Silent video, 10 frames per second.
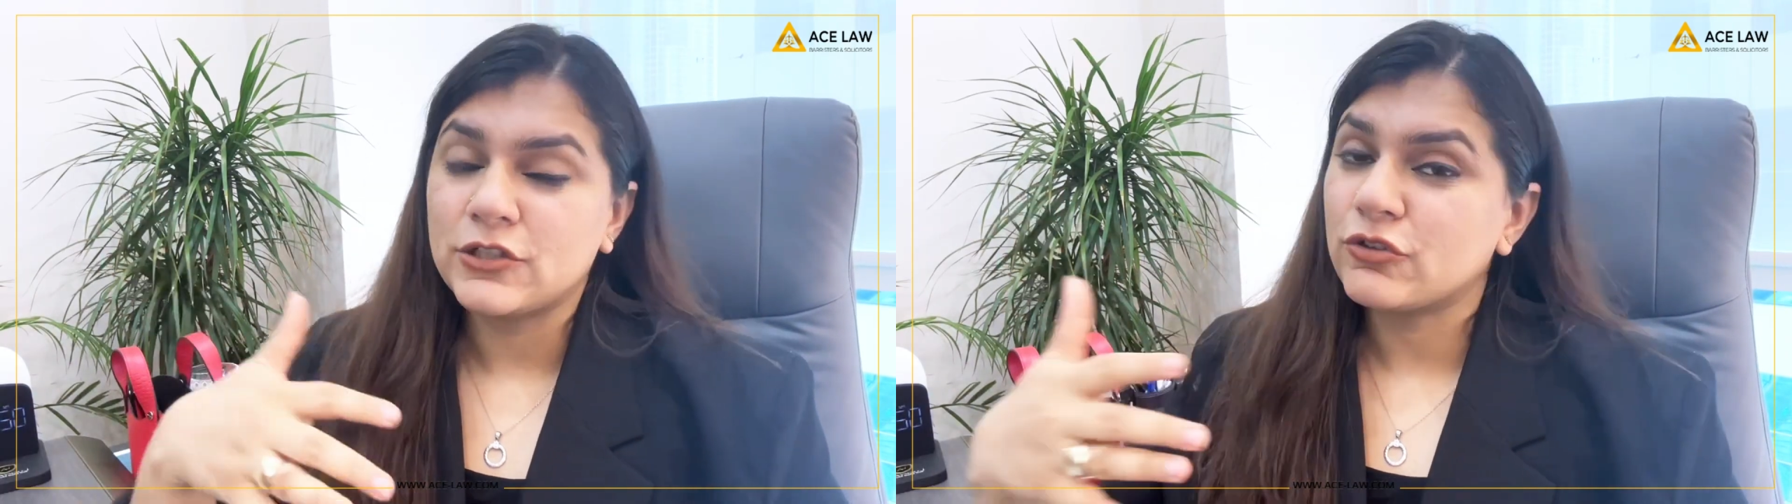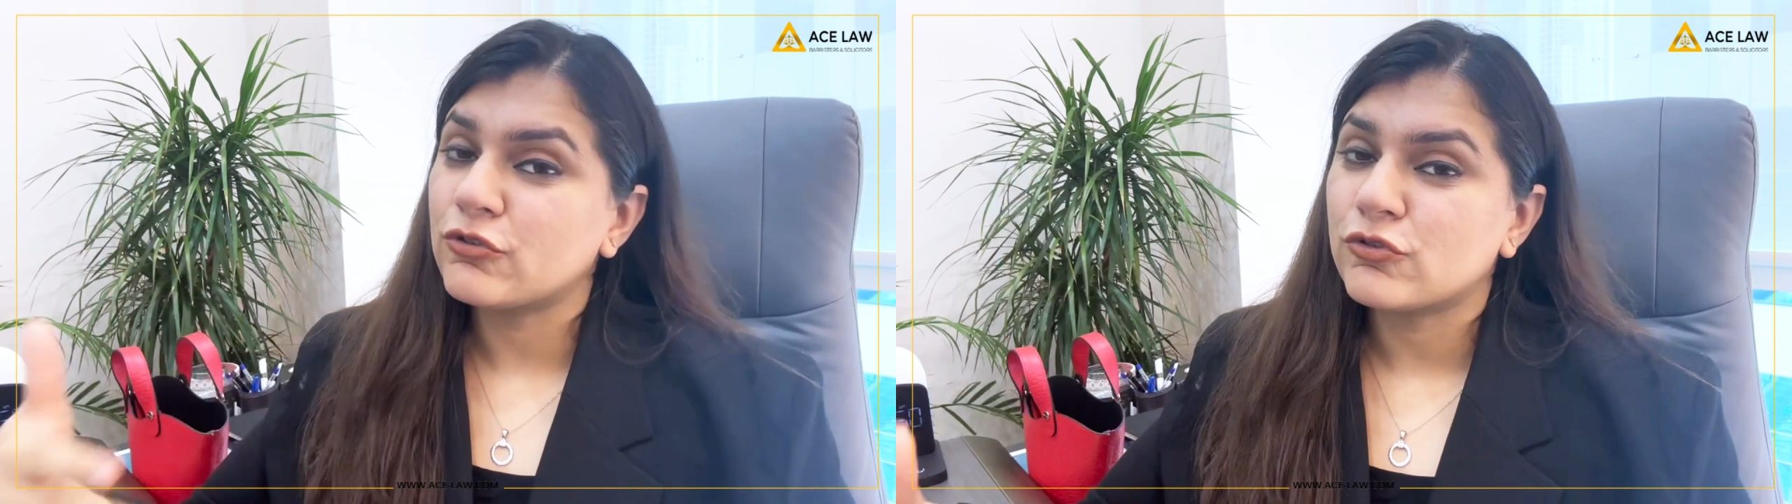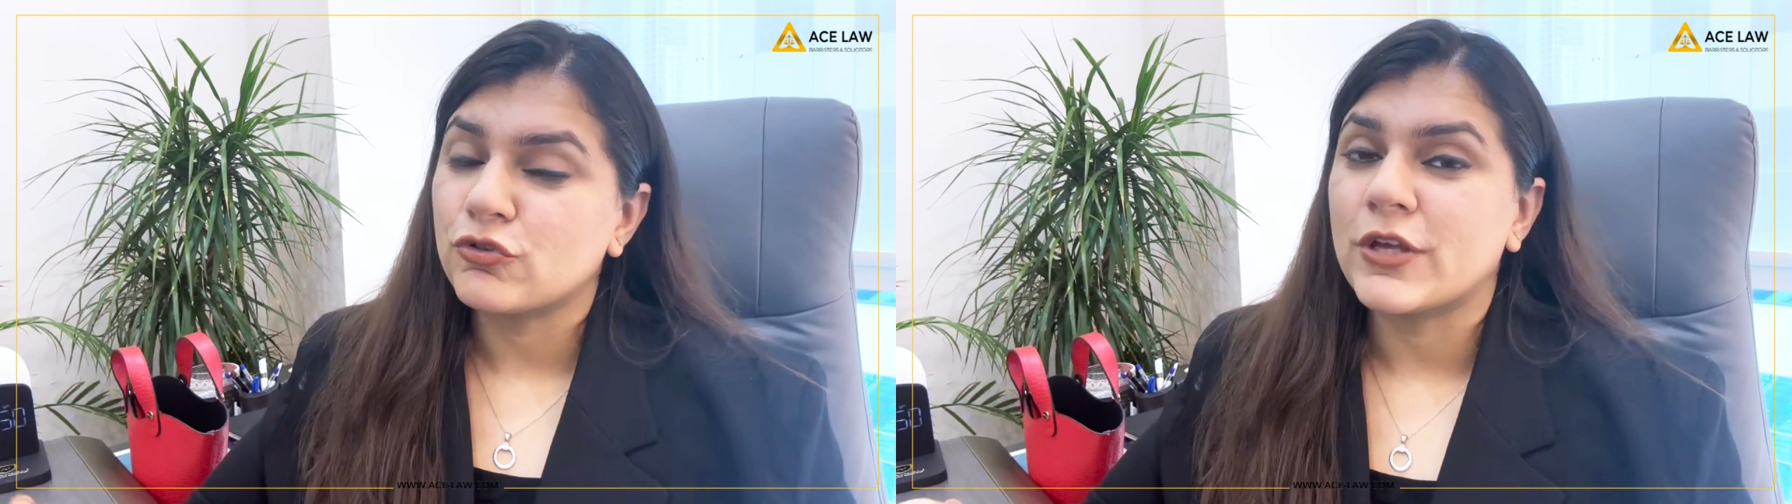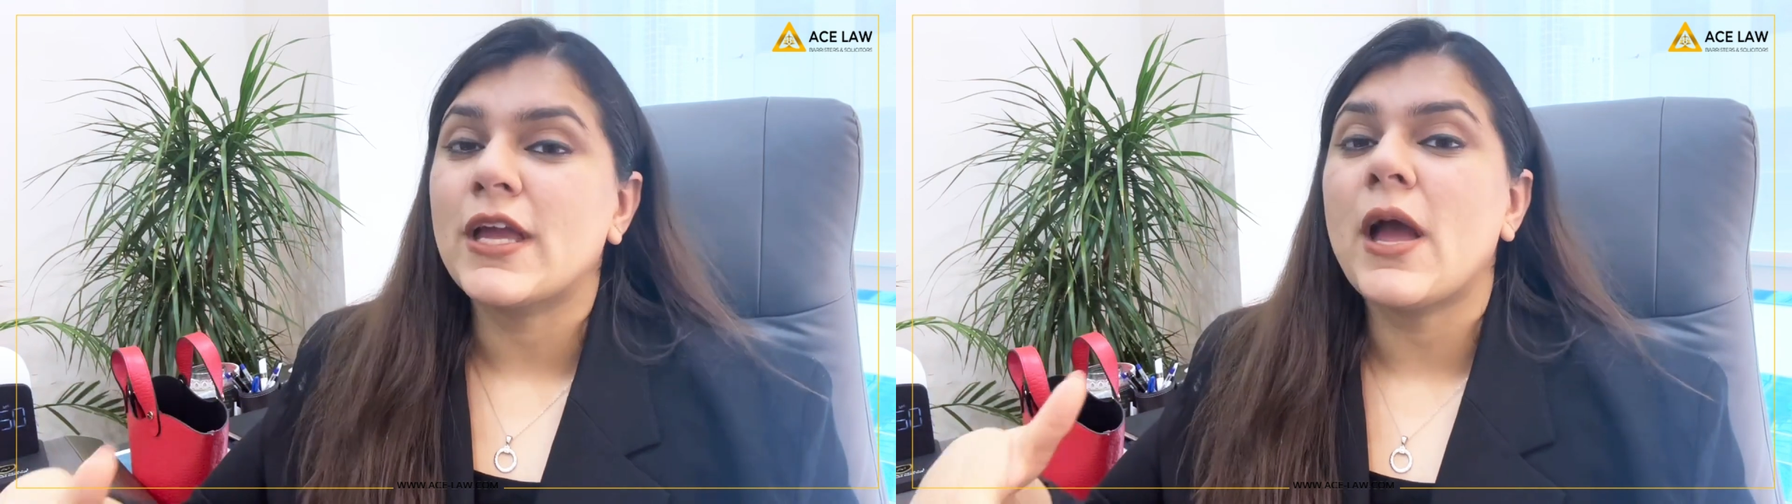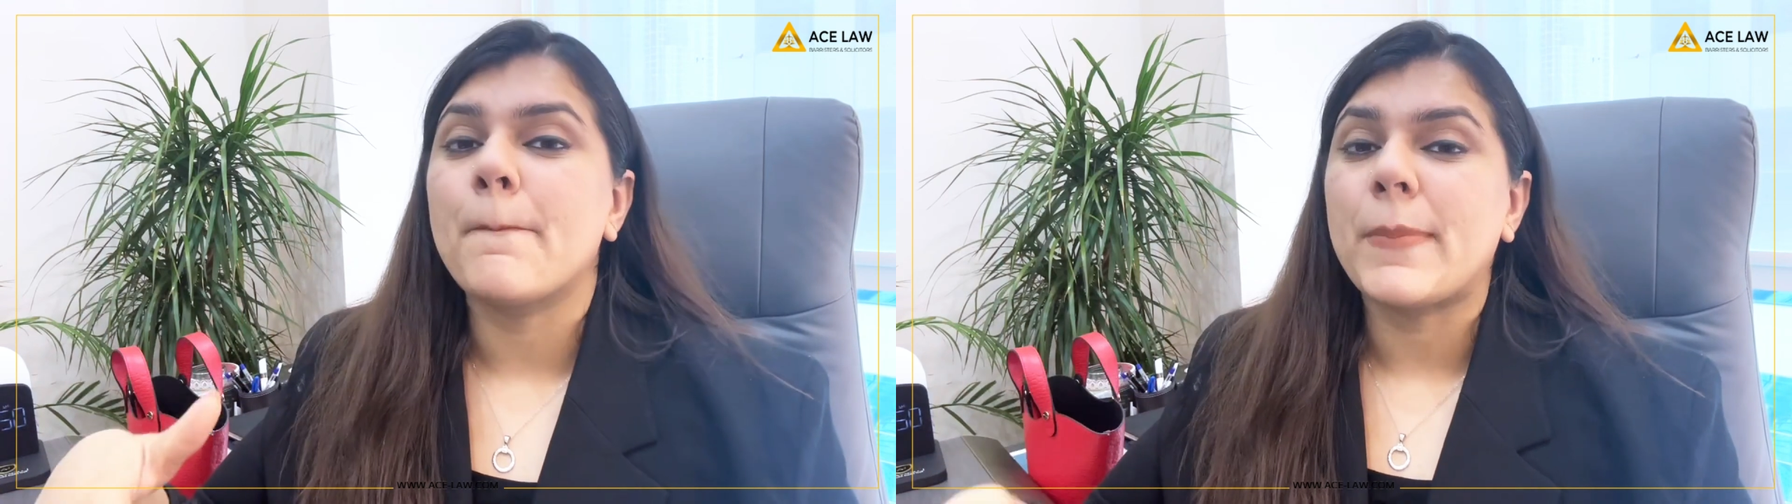to you
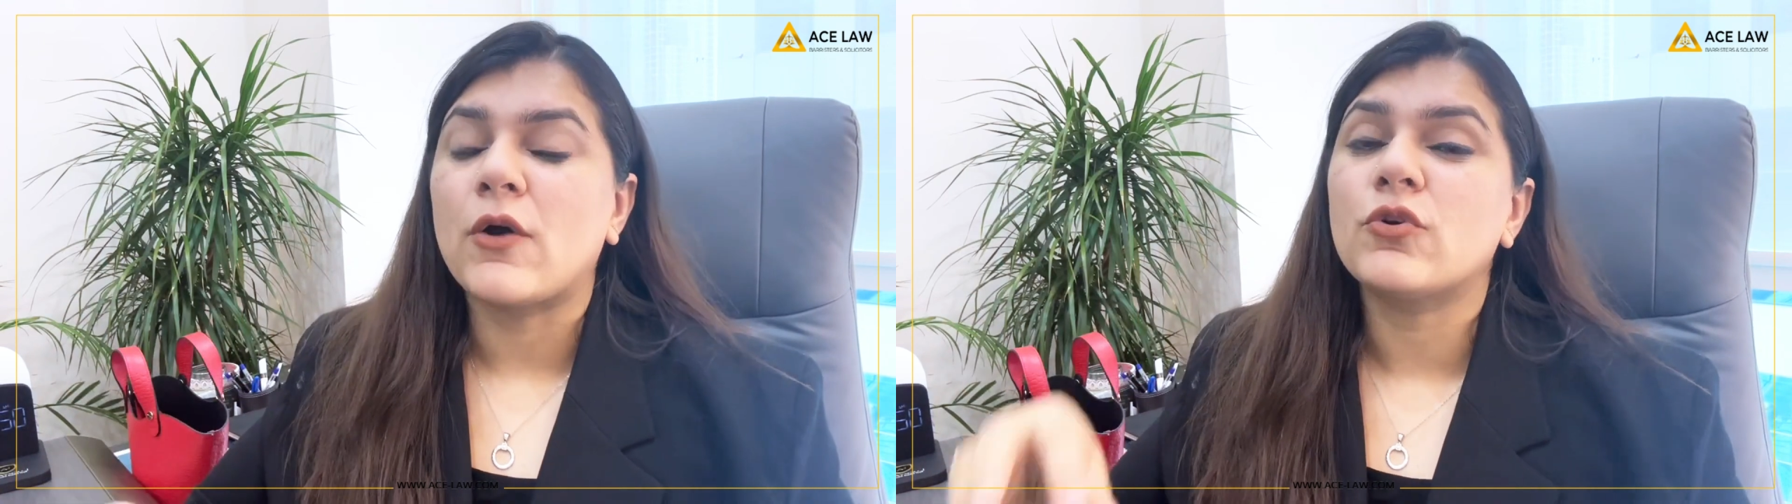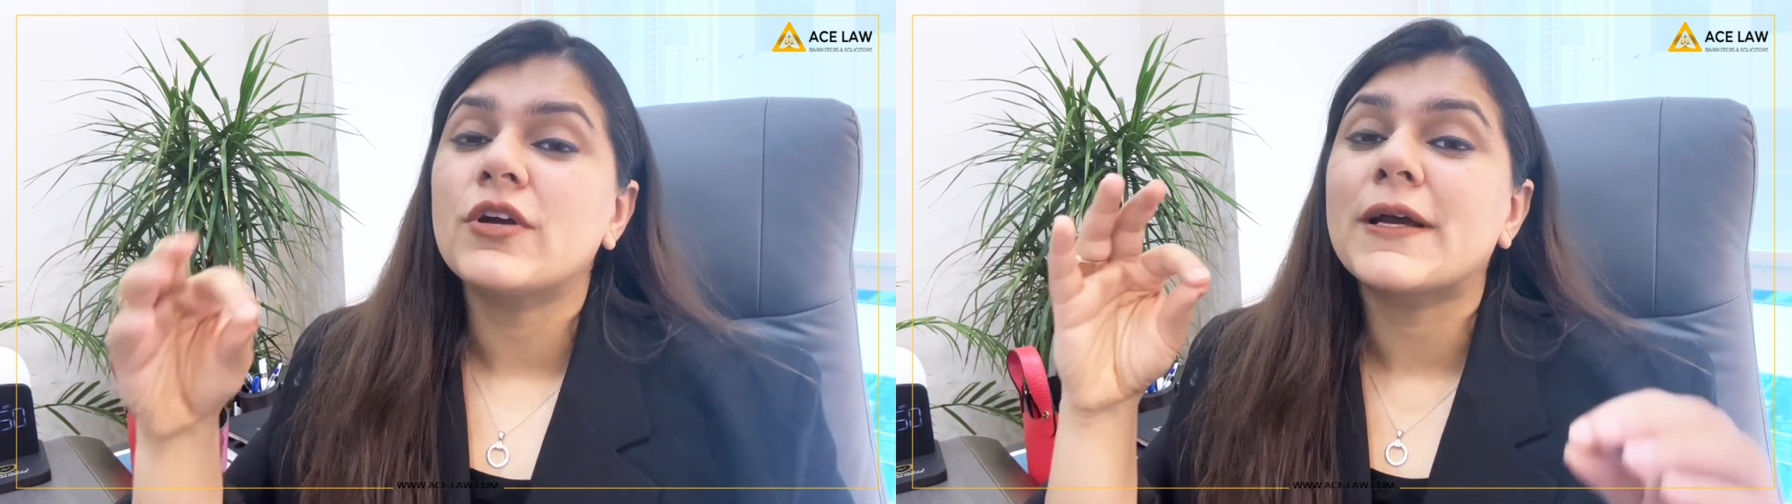today about a